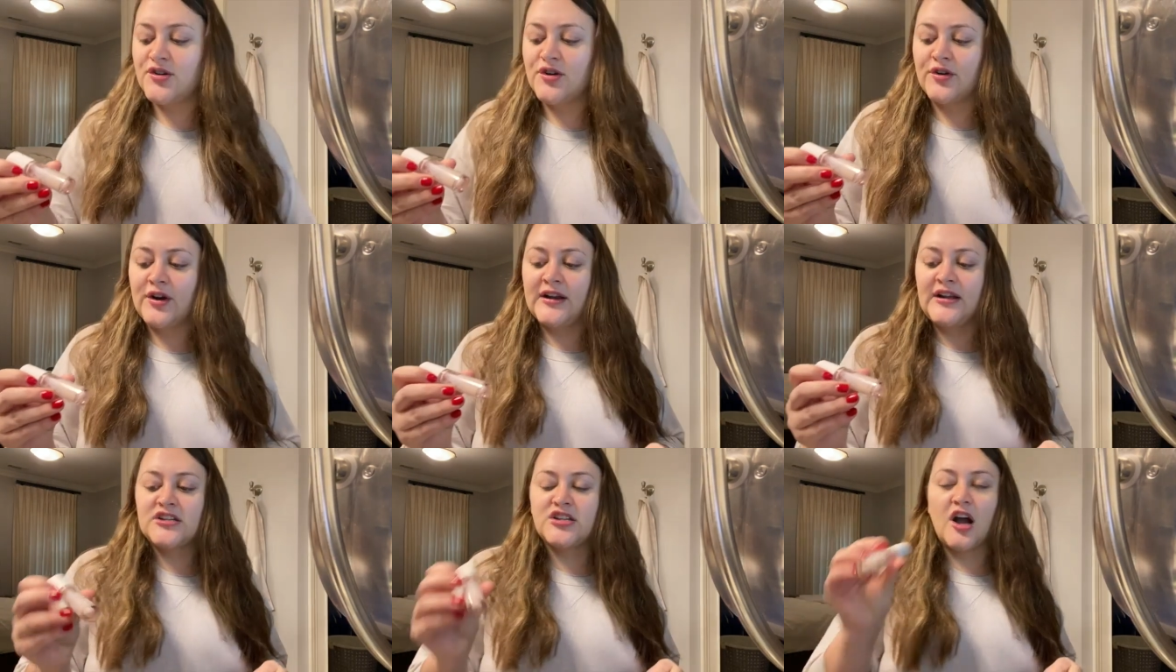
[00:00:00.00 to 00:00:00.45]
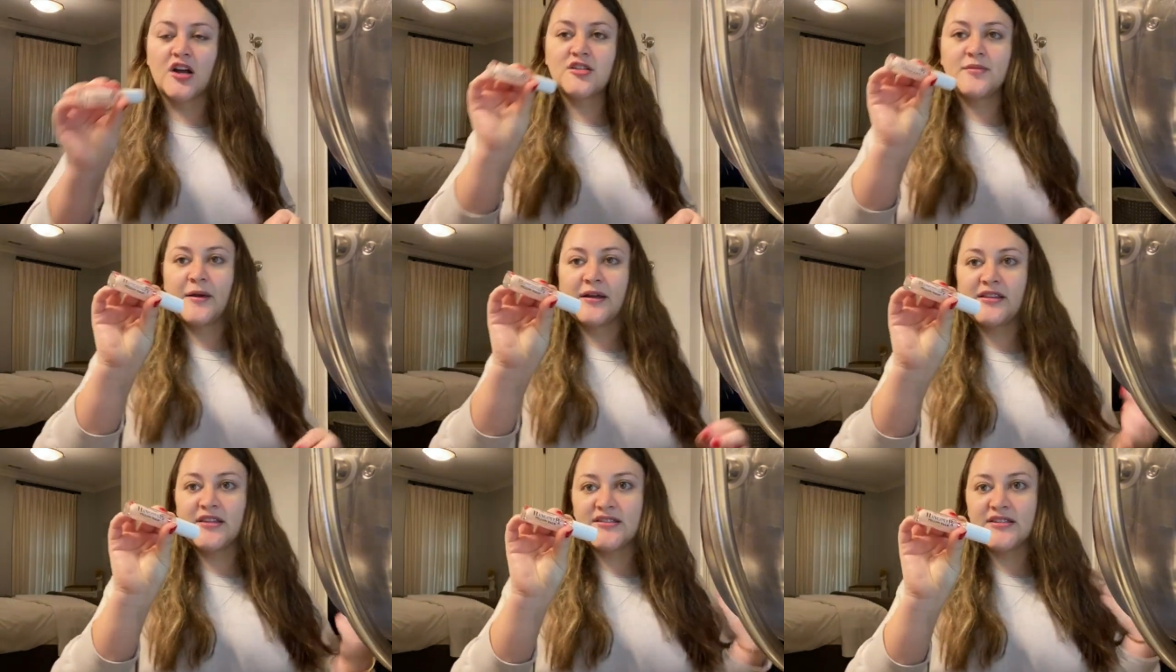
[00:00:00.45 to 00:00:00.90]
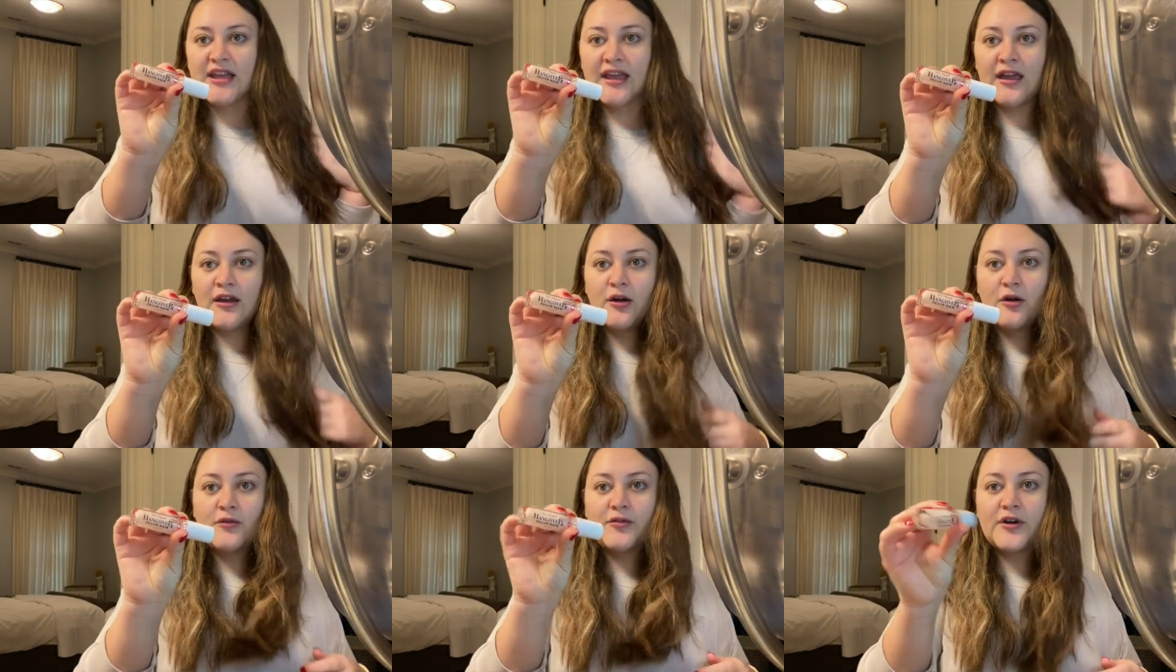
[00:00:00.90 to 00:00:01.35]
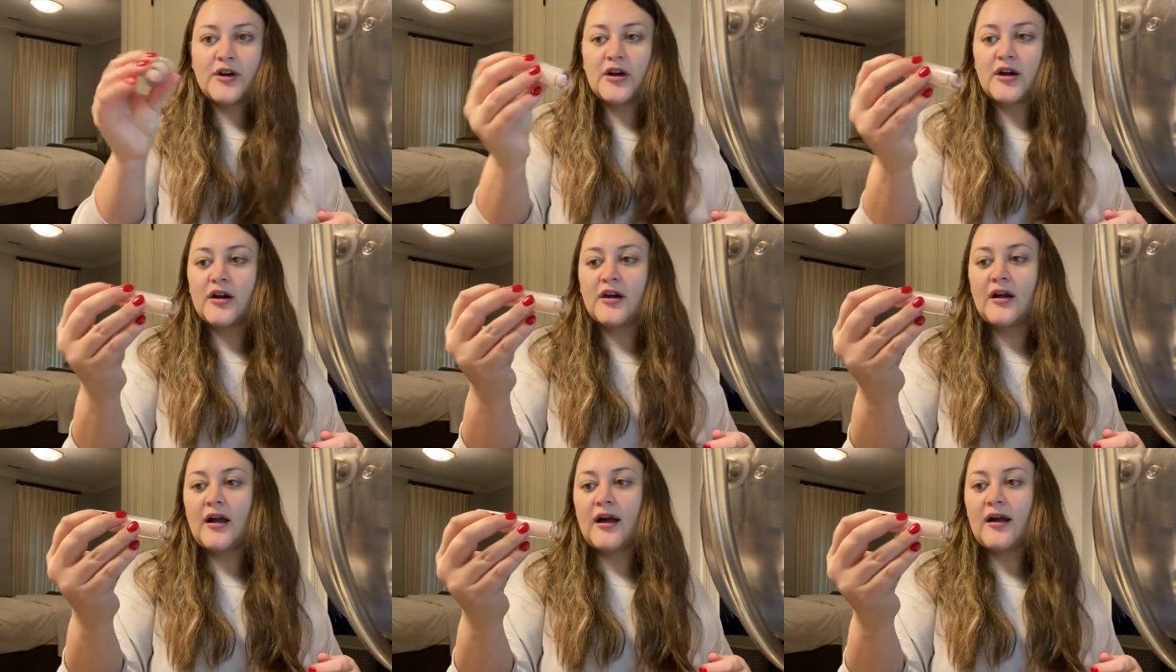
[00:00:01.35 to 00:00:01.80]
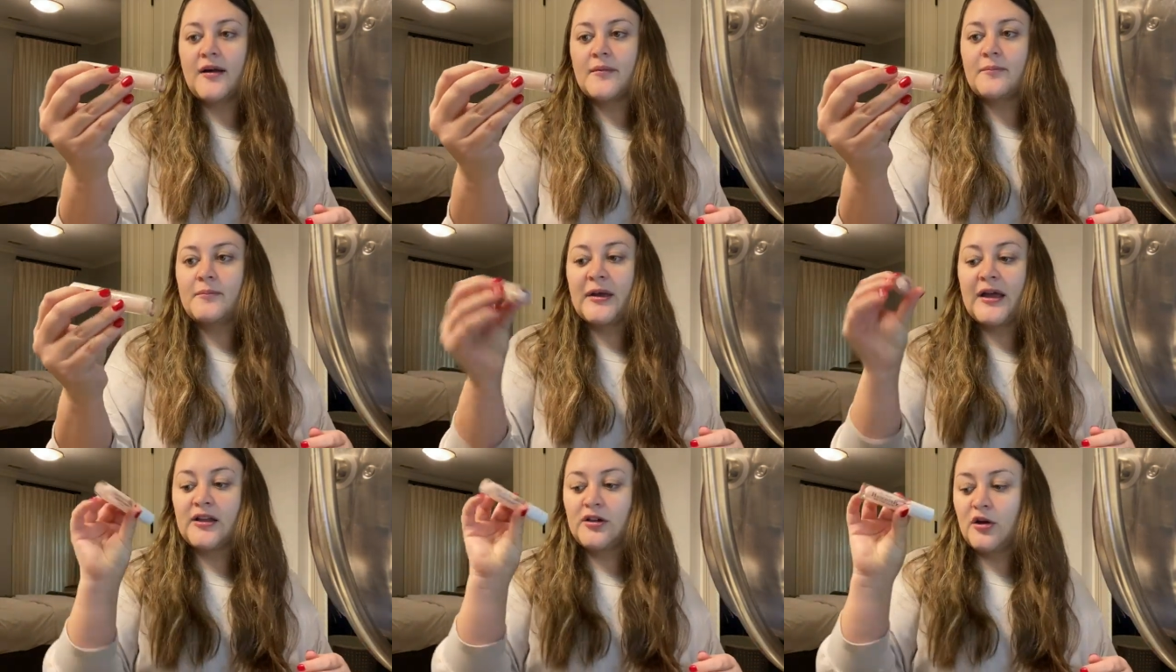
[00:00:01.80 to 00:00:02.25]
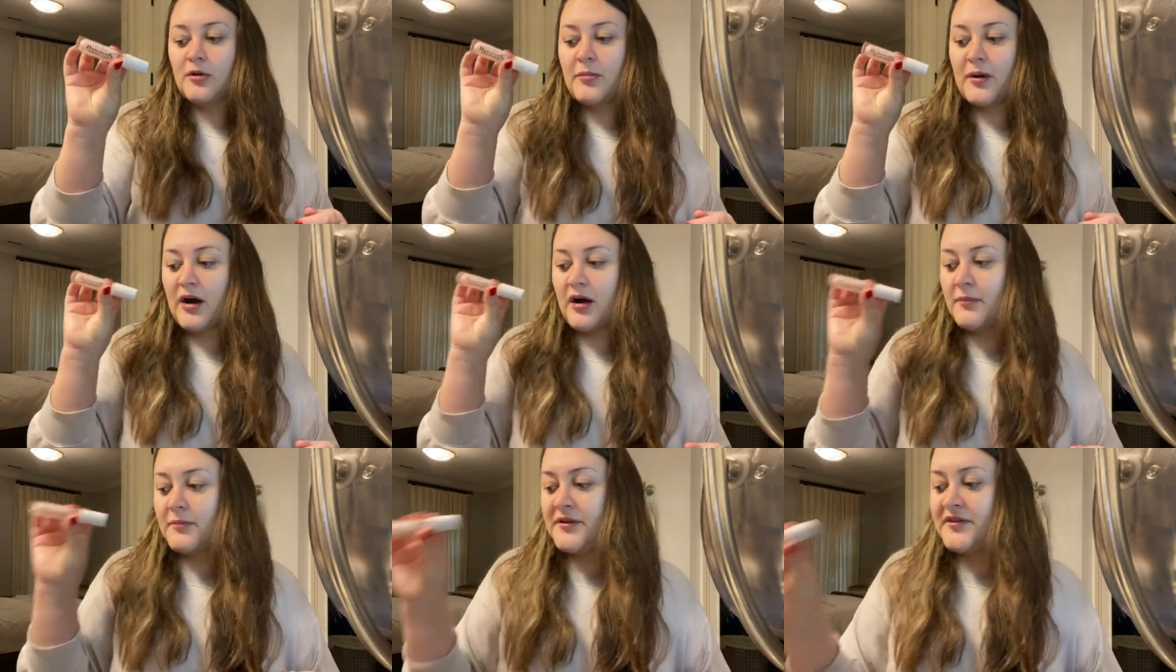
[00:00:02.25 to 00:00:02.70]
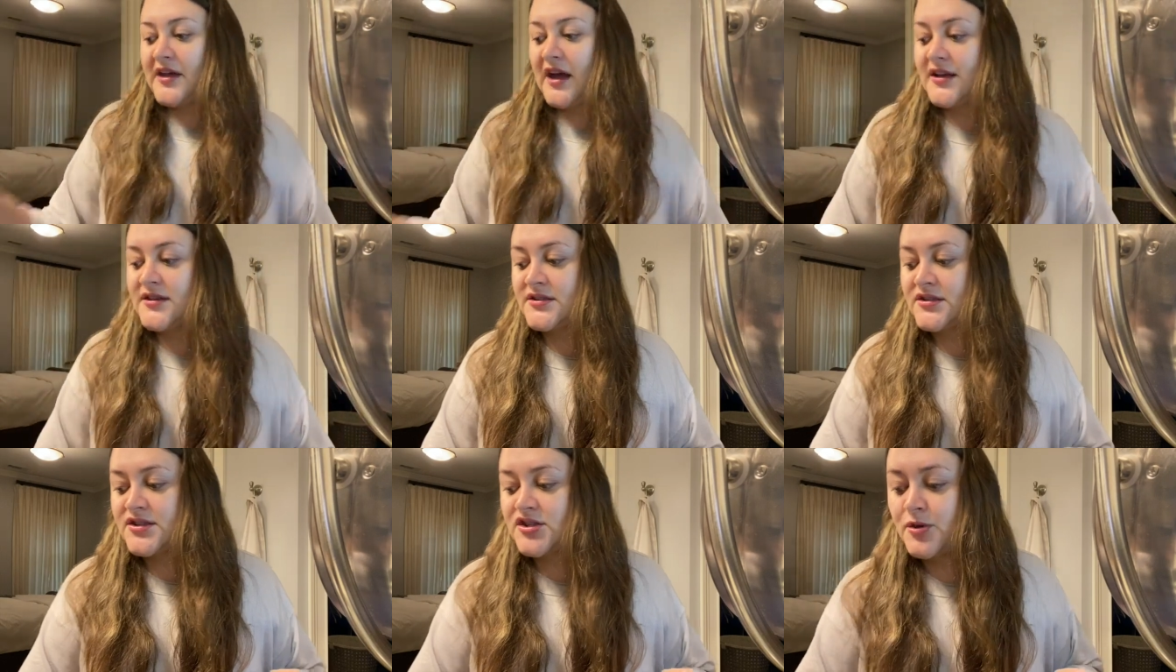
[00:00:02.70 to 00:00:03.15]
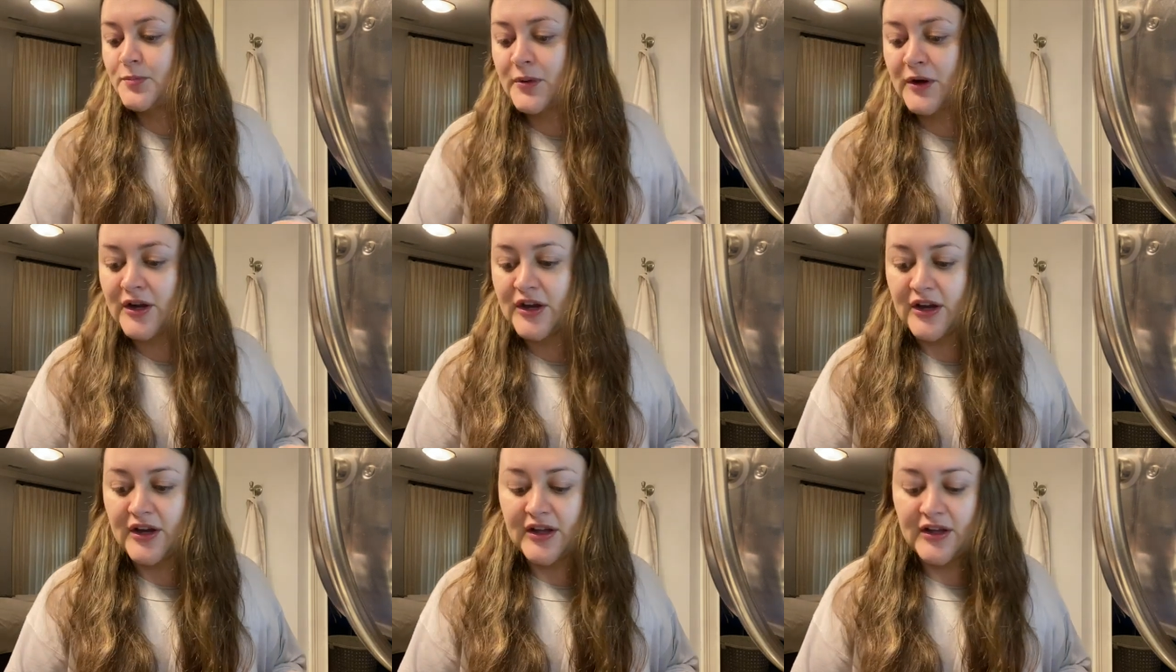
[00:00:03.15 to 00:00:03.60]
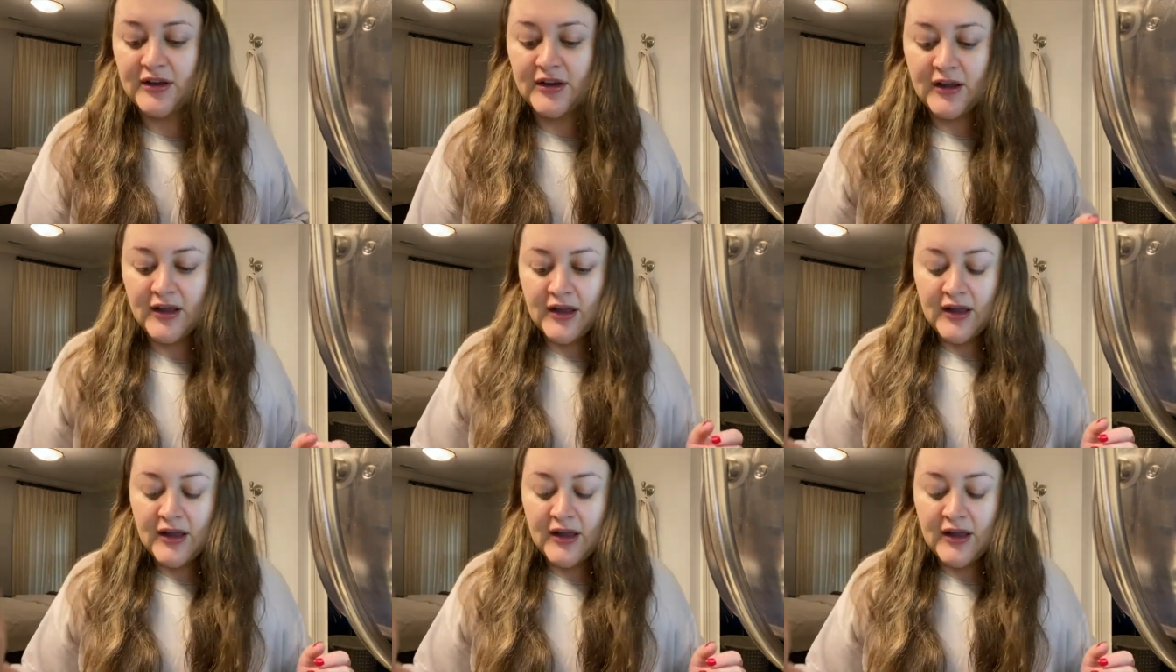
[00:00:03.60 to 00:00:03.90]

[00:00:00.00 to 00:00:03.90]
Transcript: already talked about this hangover pillow balm, but that is super good.